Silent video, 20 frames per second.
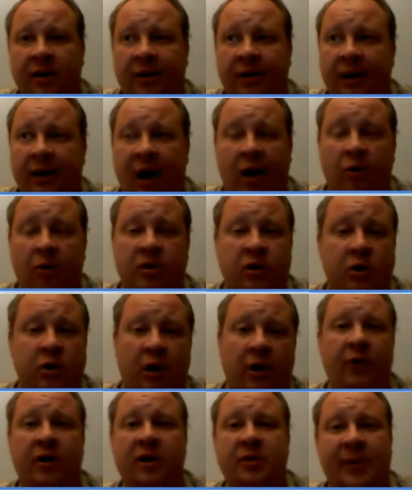how would you
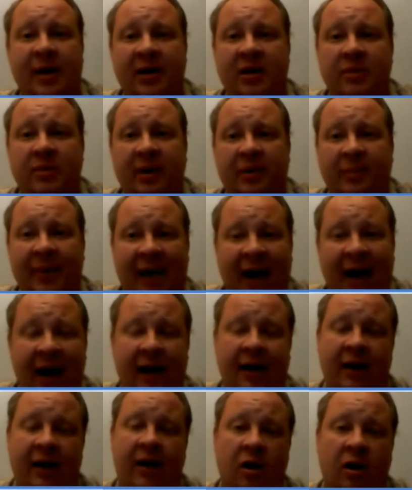ever expect to be a
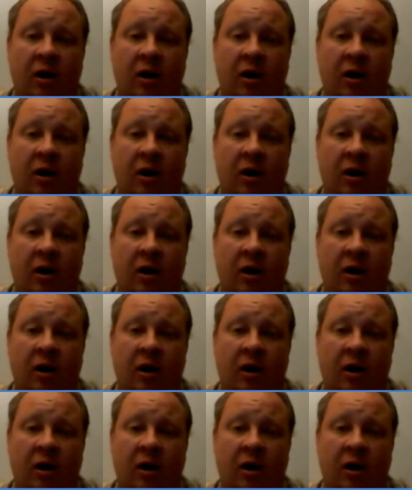mechanic?